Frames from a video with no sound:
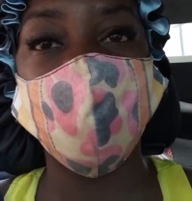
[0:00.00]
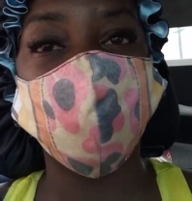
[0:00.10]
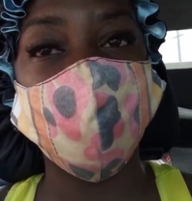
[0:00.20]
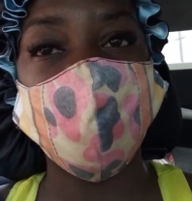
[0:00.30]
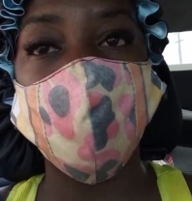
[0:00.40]
It's
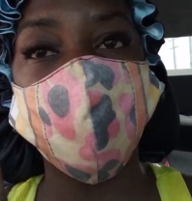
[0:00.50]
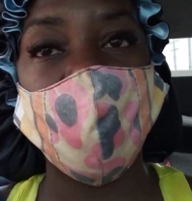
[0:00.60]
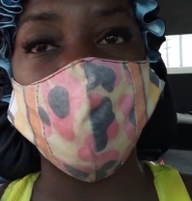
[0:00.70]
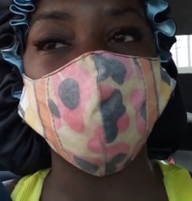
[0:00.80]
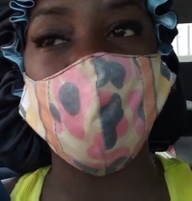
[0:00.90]
just I'm
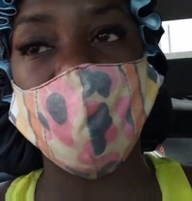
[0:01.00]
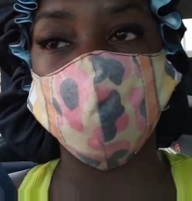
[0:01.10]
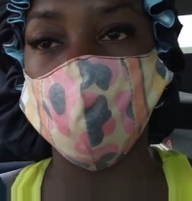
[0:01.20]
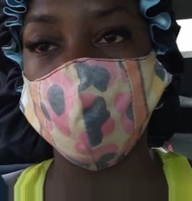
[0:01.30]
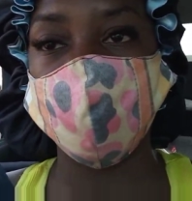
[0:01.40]
trying to sand
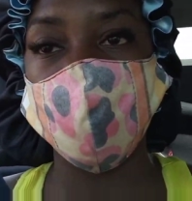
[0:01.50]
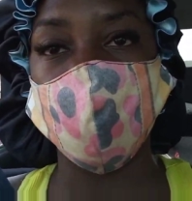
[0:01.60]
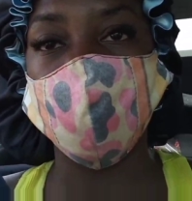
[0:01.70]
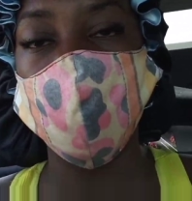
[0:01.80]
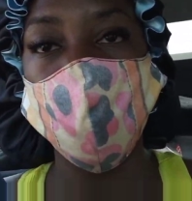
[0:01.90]
off the
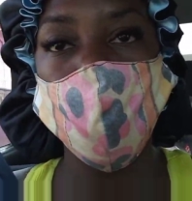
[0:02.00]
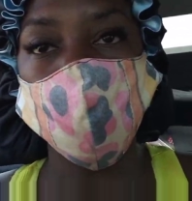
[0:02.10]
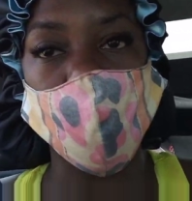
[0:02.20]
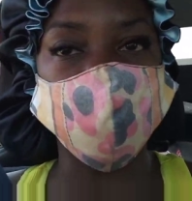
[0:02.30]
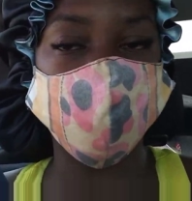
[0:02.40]
little
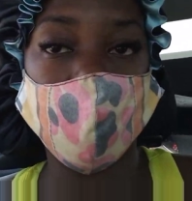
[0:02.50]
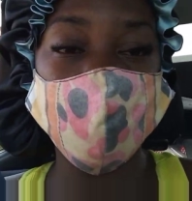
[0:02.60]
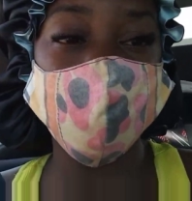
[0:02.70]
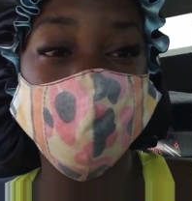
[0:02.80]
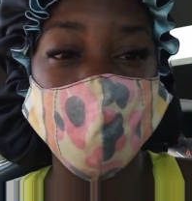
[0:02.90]
rust spot,
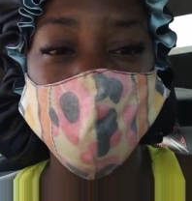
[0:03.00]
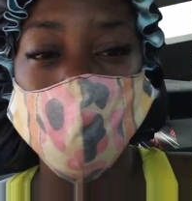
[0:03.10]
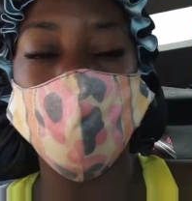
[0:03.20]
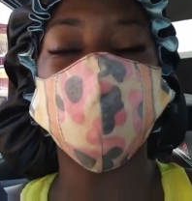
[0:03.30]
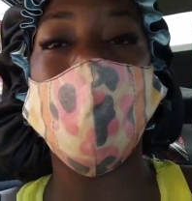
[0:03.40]
which